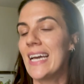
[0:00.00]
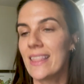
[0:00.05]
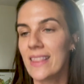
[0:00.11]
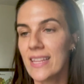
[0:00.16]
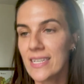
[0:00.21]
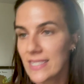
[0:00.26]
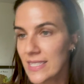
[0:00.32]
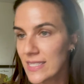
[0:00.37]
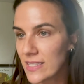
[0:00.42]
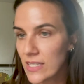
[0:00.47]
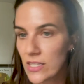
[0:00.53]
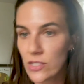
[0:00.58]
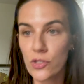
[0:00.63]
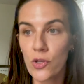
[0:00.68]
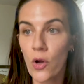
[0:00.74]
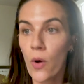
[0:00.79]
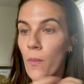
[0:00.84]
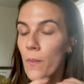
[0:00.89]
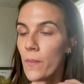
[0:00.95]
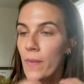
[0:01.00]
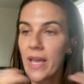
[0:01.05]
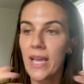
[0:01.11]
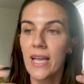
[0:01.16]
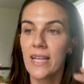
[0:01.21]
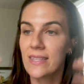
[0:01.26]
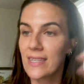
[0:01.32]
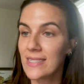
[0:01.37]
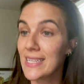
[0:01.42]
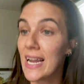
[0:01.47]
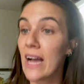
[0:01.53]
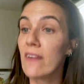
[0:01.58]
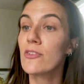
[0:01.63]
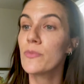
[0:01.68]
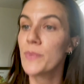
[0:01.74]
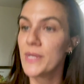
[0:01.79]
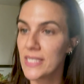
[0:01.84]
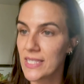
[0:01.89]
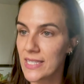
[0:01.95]
It doesn't have
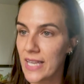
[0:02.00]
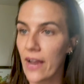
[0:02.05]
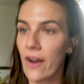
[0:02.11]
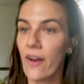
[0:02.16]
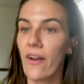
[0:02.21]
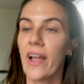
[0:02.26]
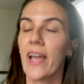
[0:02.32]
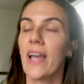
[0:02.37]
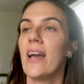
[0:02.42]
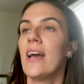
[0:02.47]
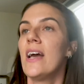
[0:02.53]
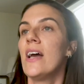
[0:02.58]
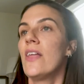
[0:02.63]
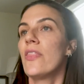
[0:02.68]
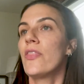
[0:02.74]
to be scary.